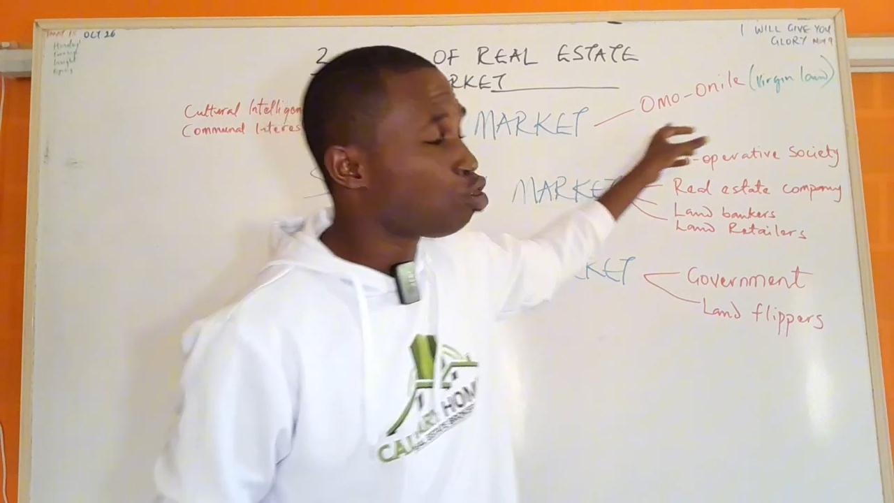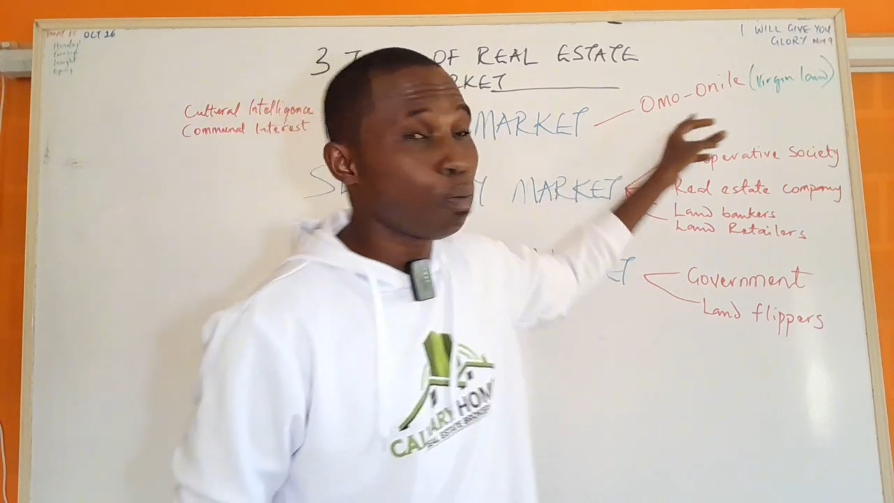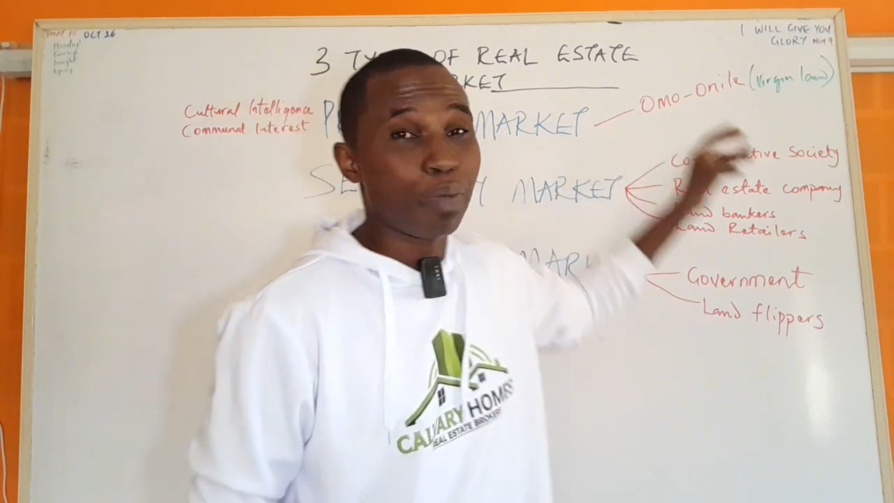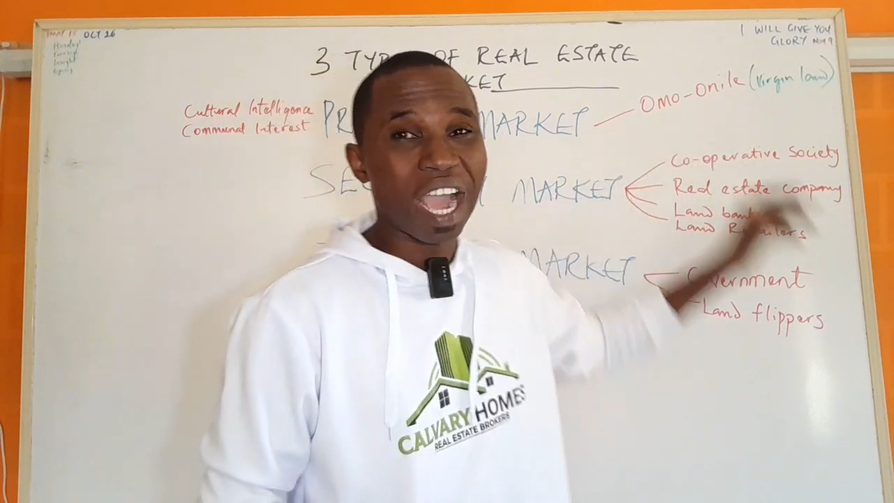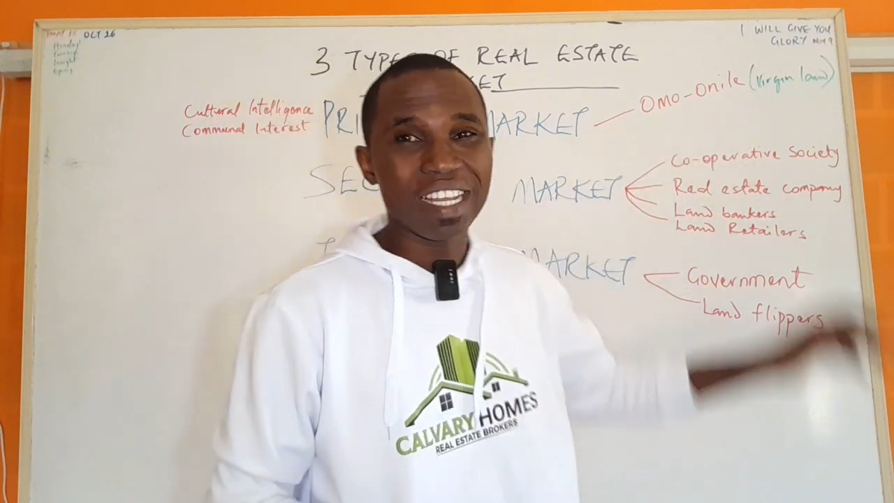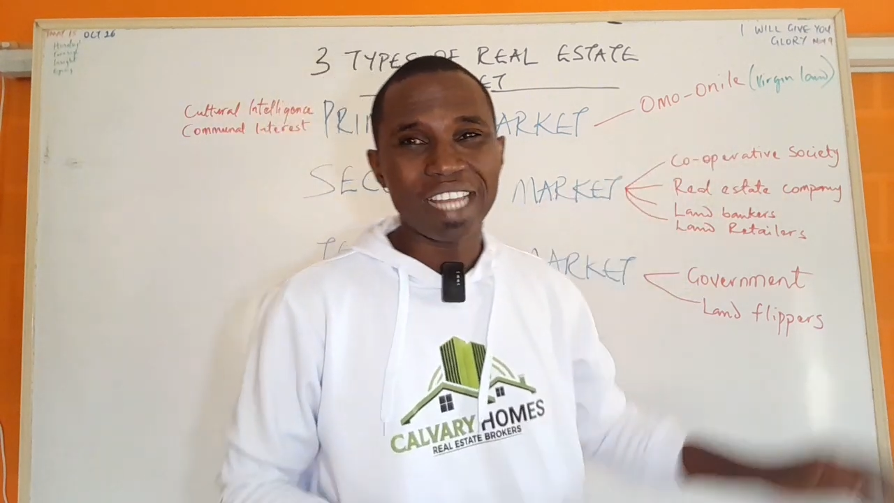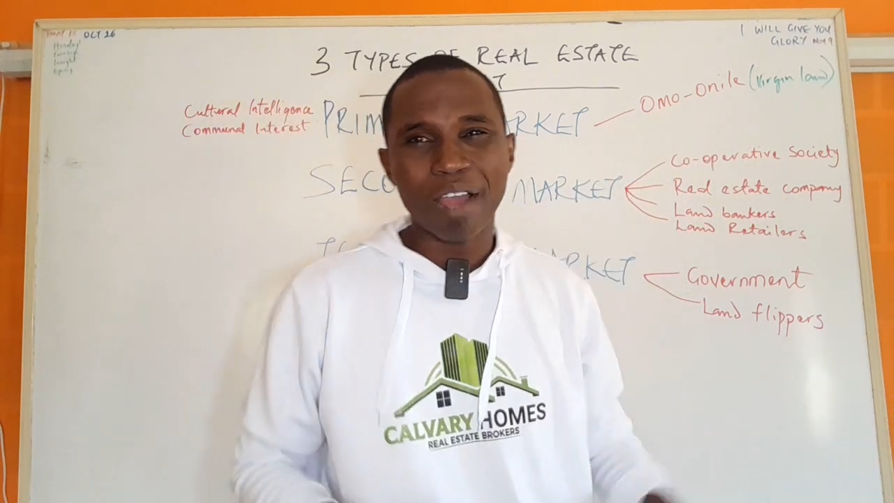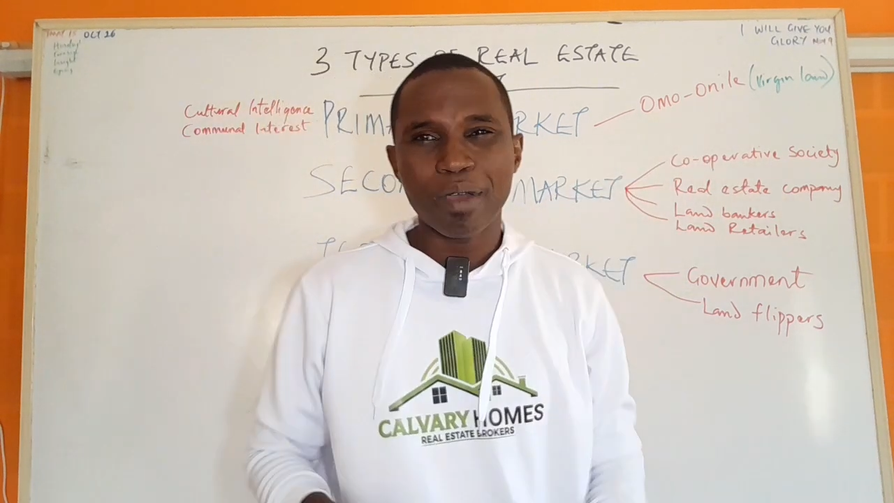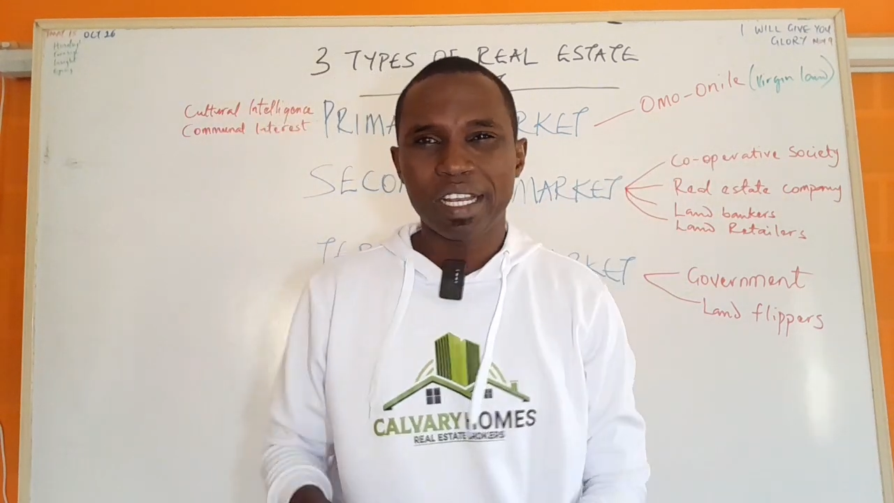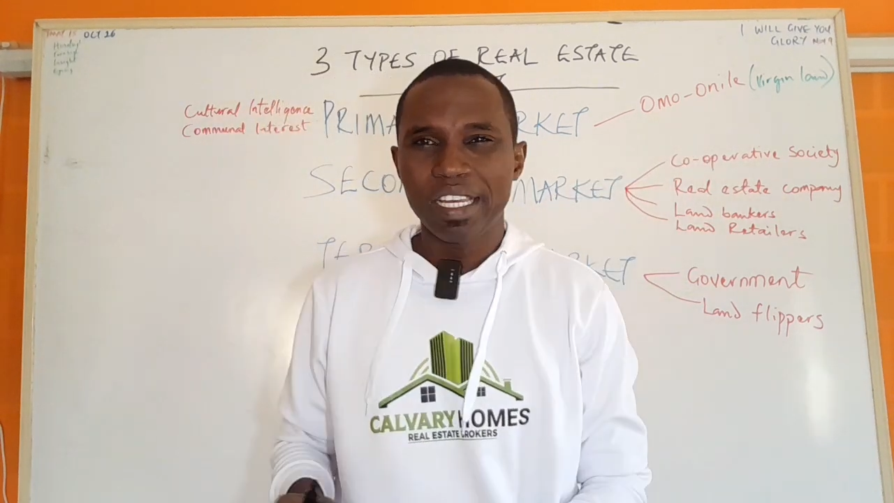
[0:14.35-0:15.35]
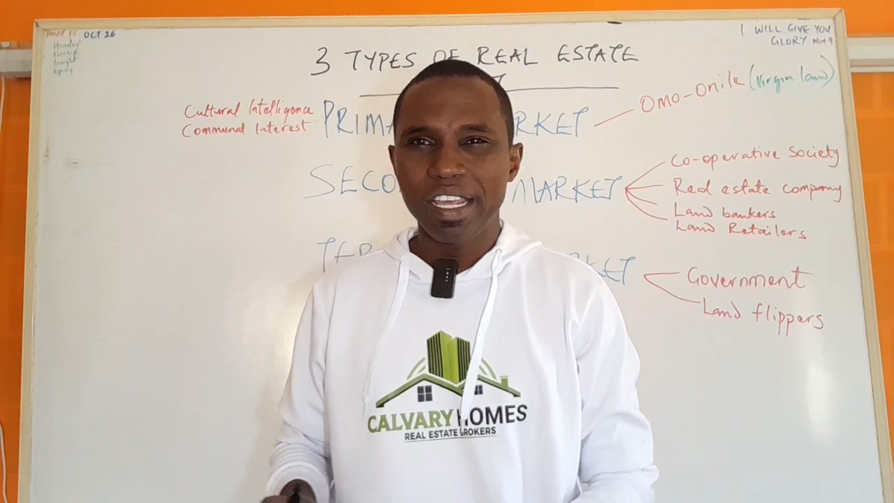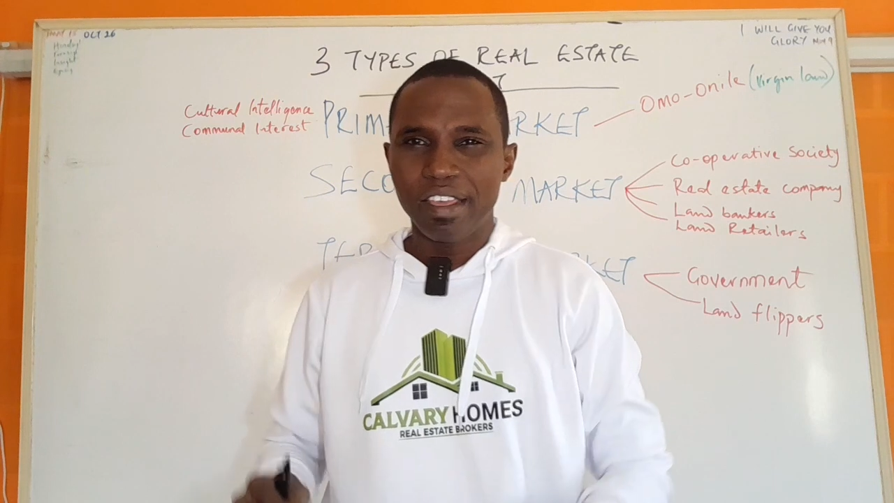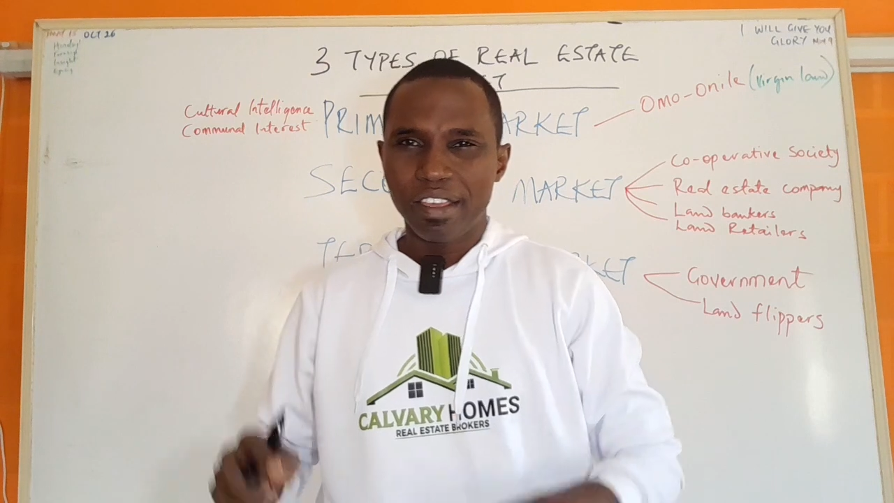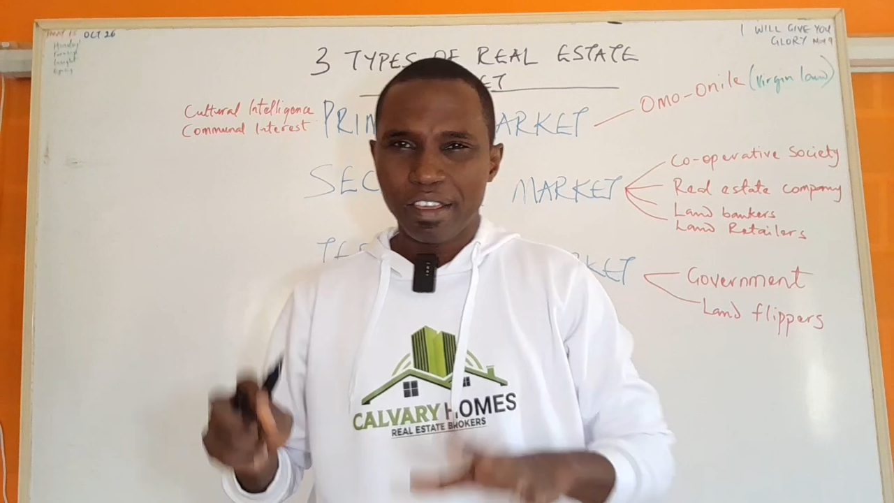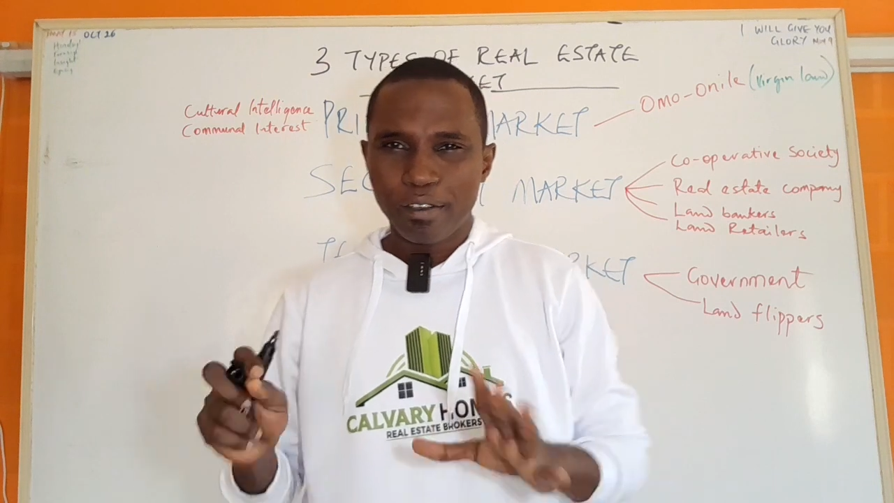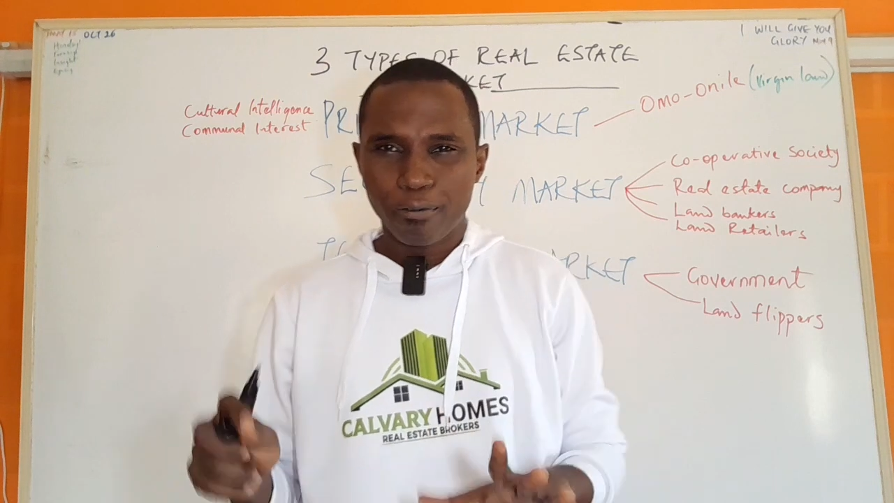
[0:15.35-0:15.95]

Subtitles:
you buying directly